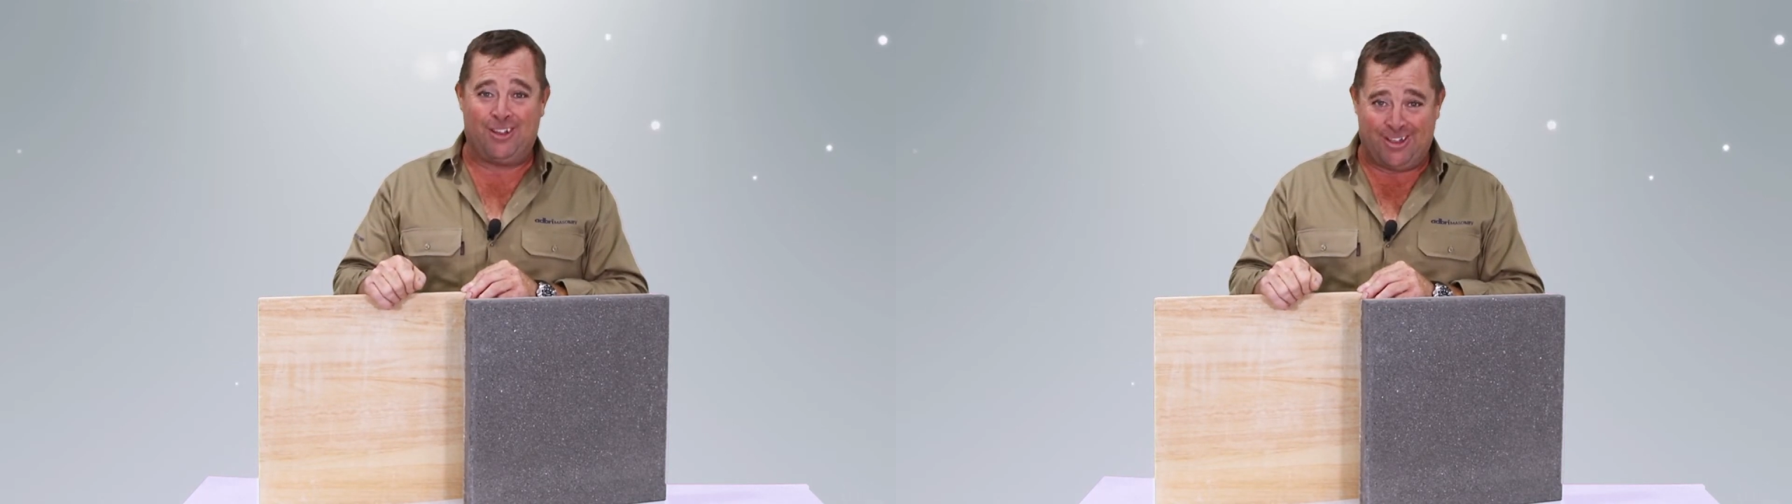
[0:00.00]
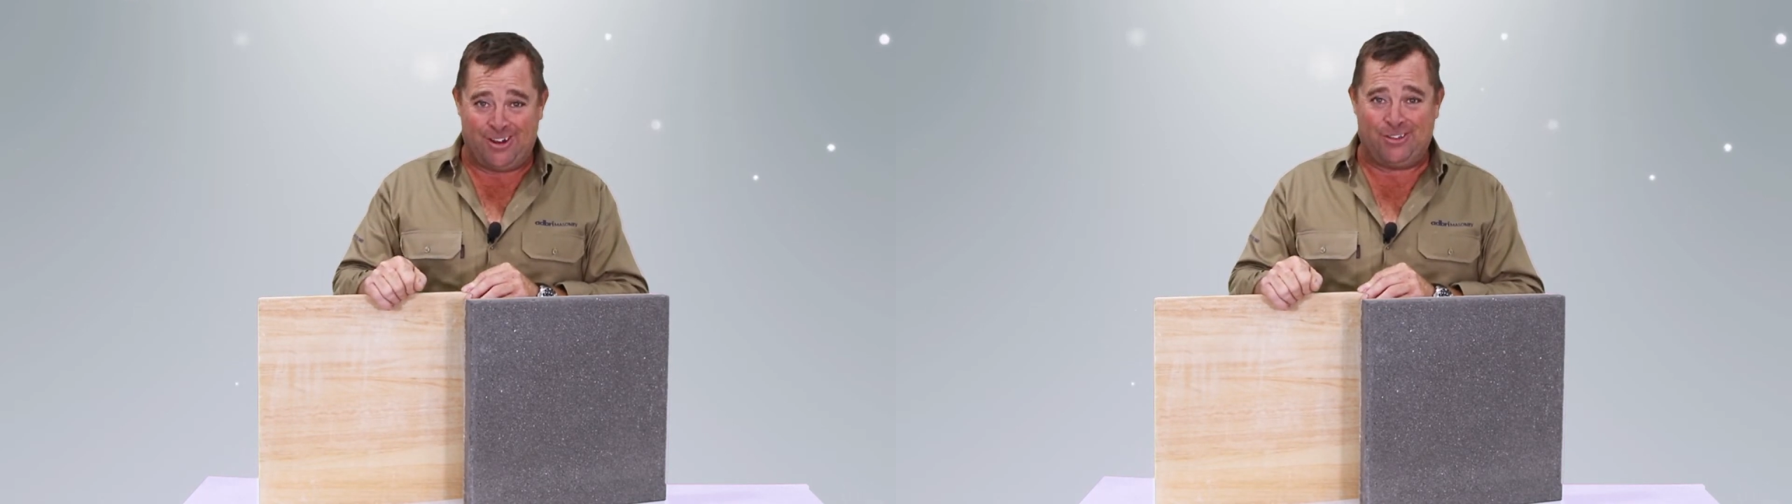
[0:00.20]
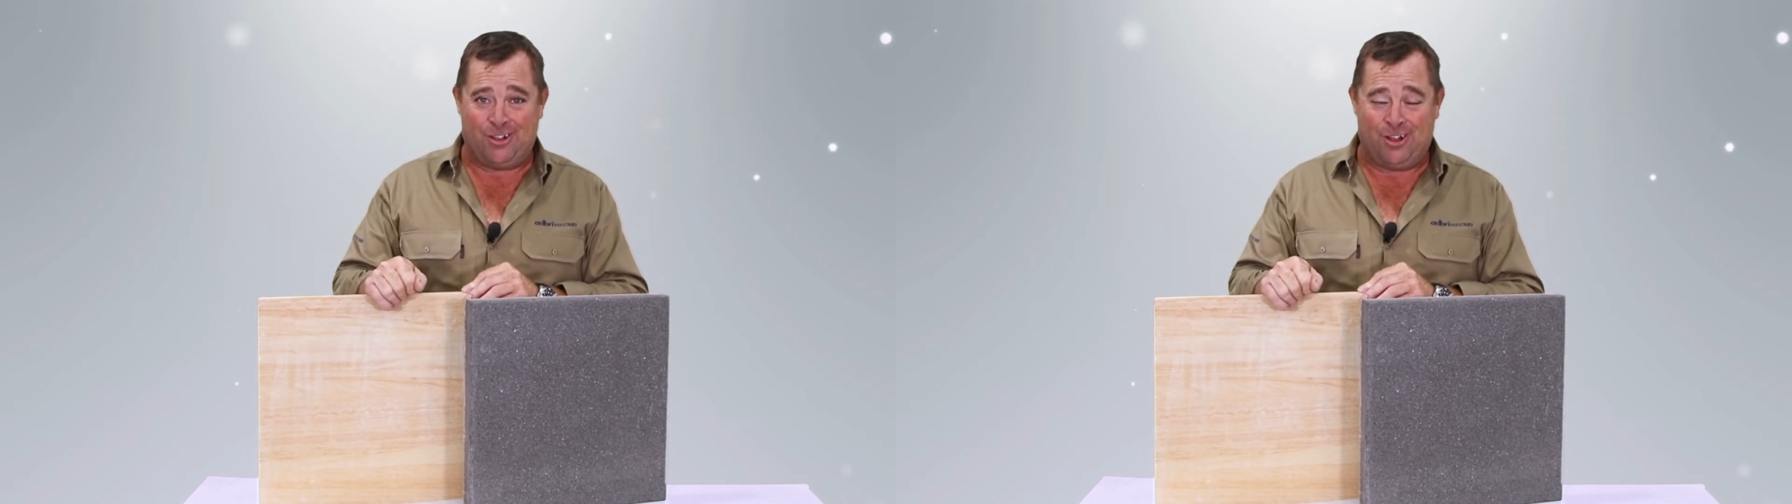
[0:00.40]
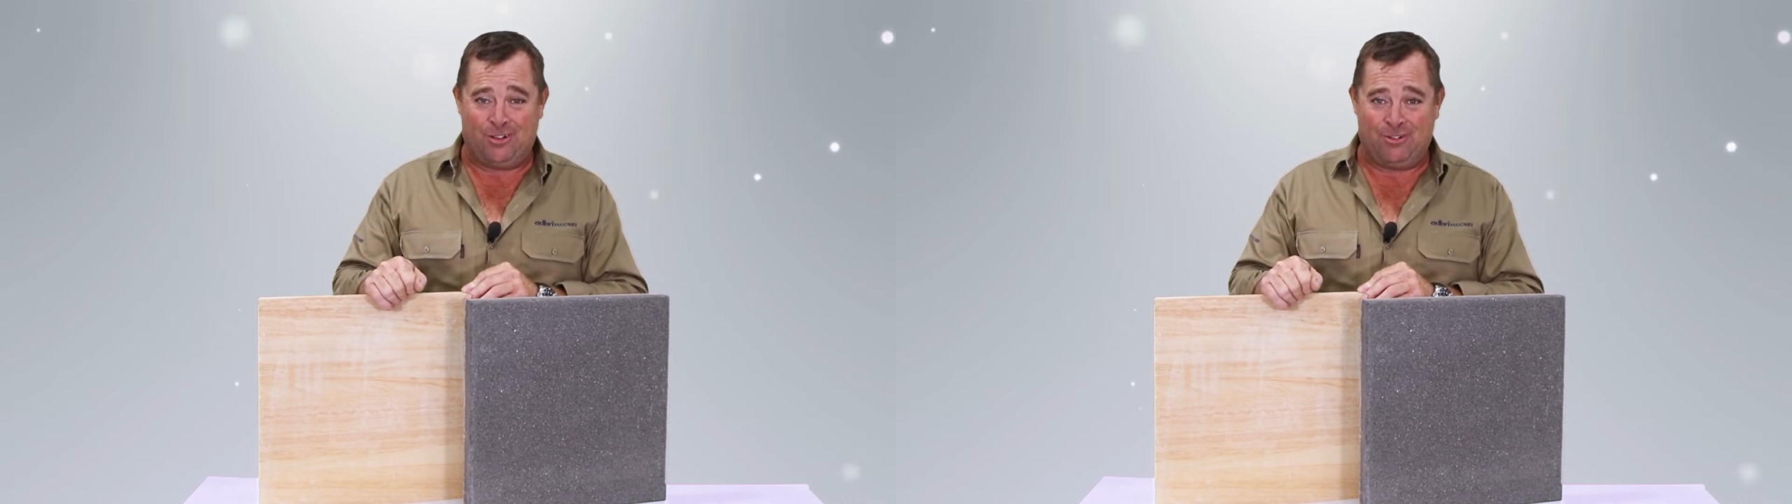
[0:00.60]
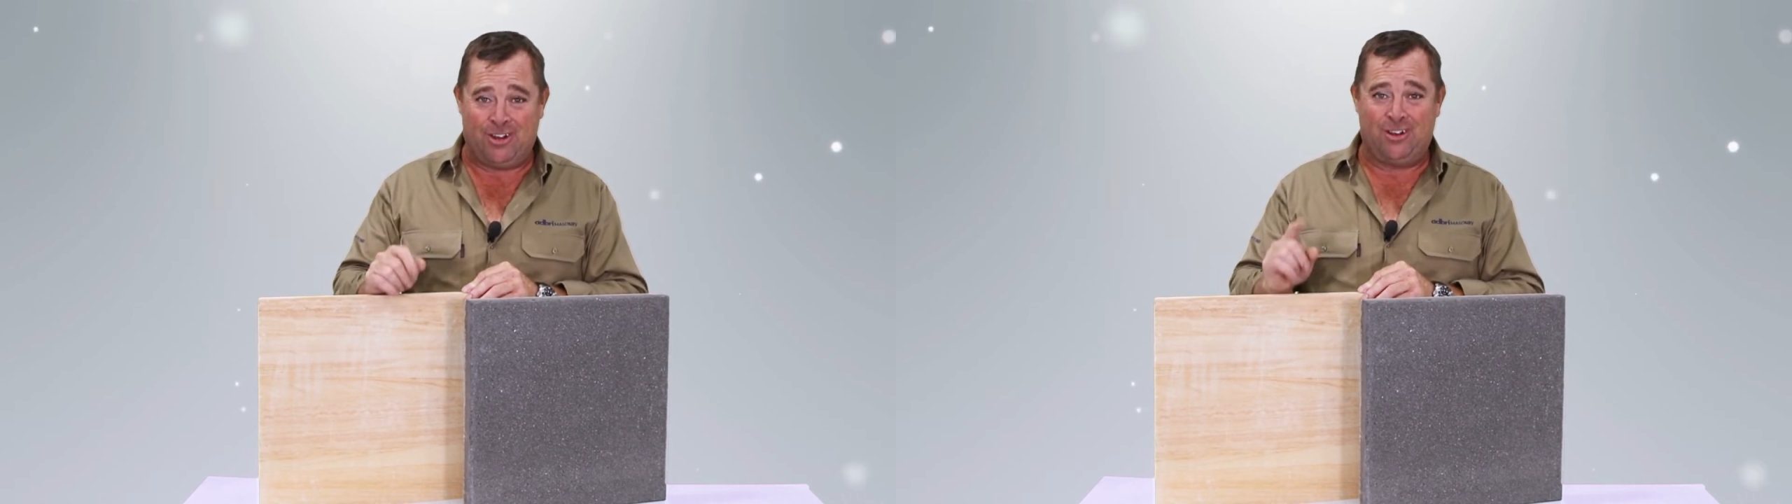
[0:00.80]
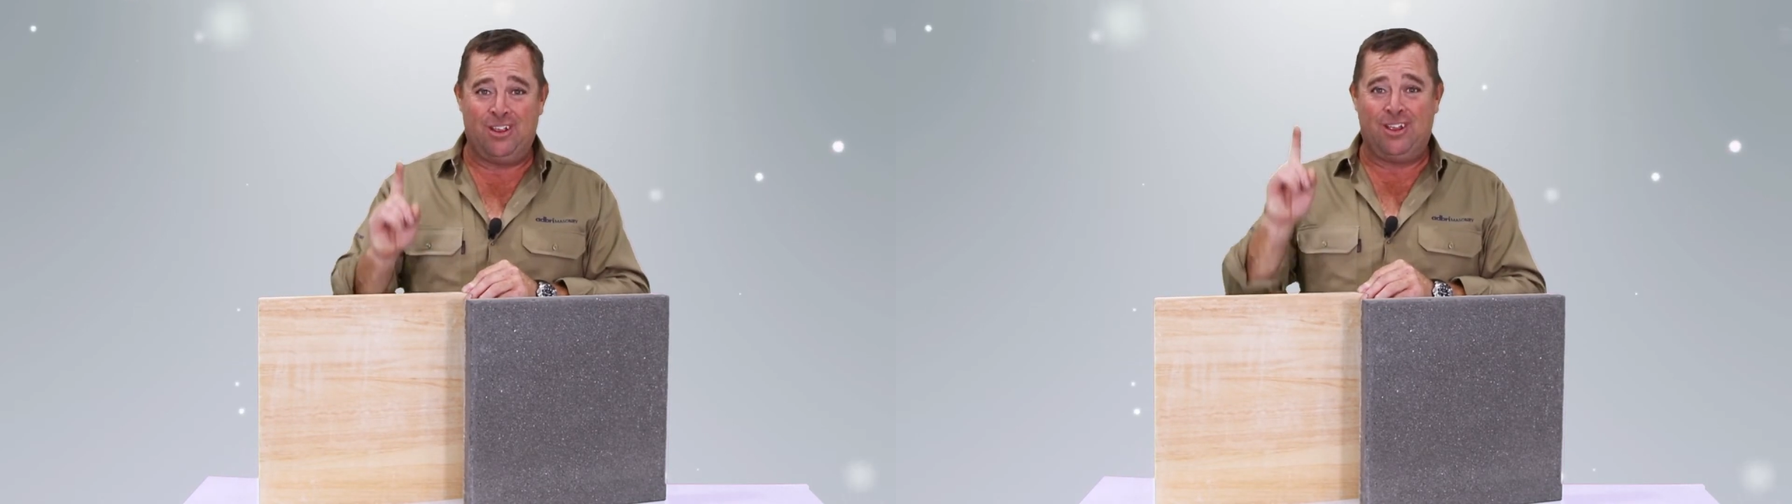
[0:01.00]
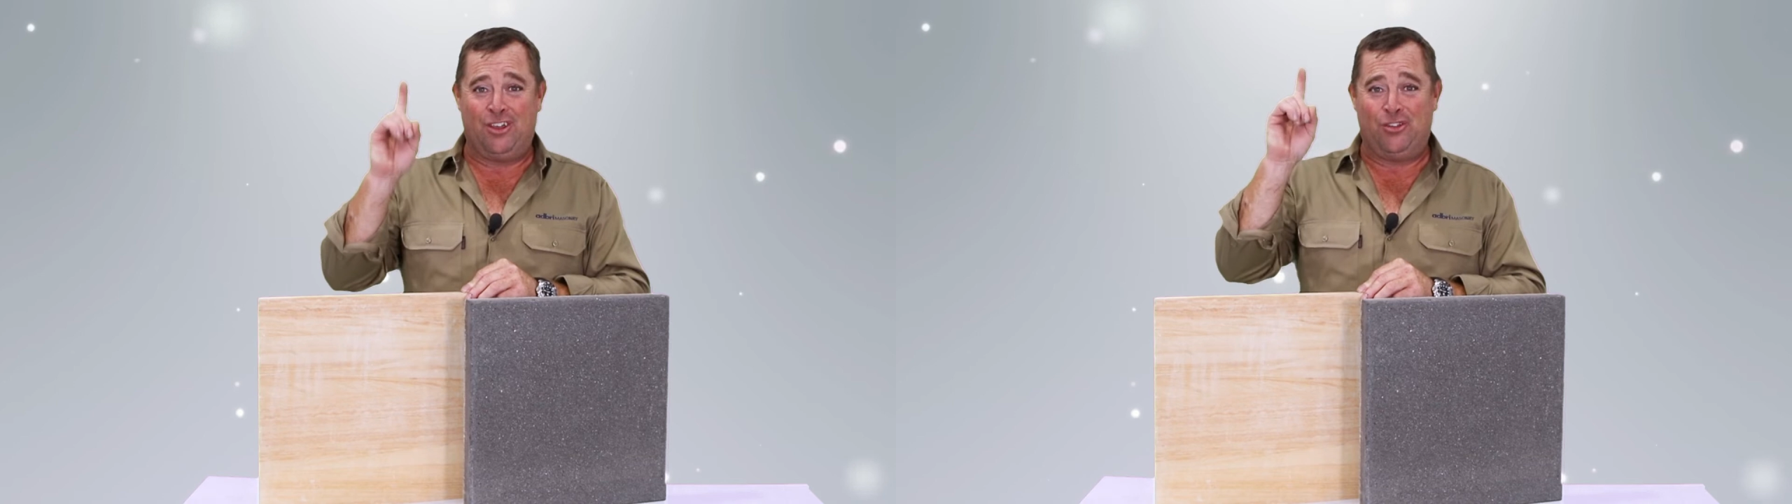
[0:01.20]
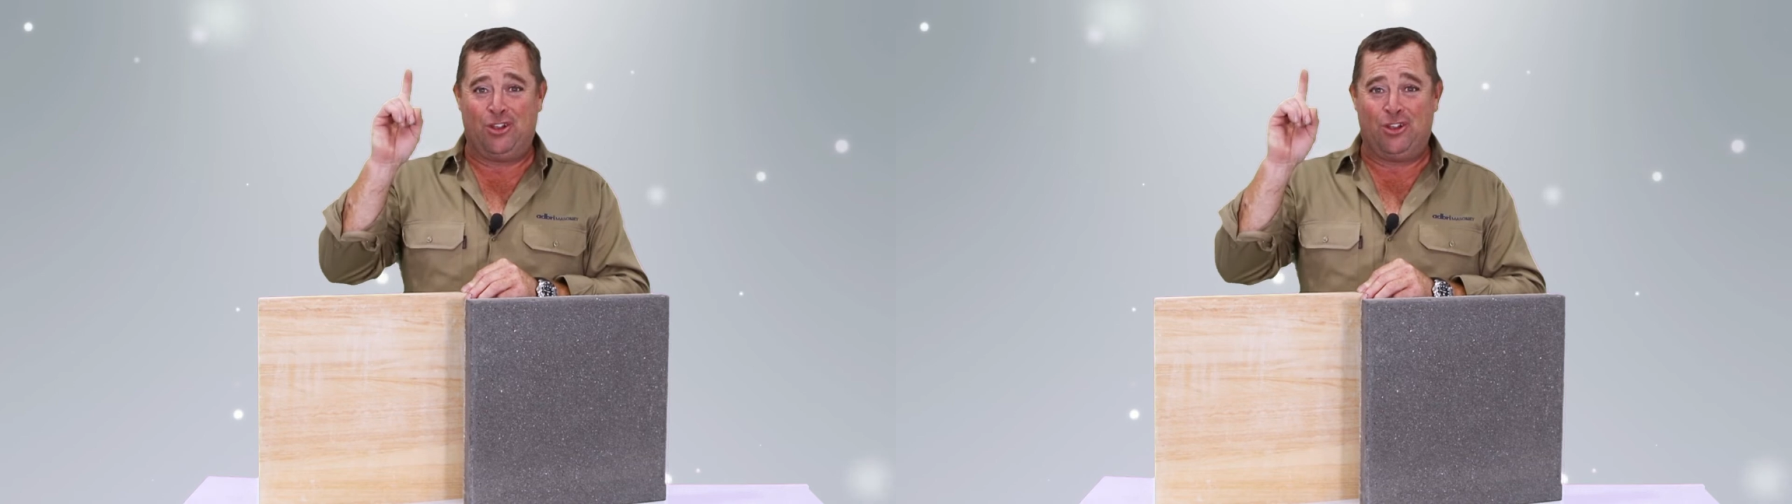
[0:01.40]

I get a tiler in and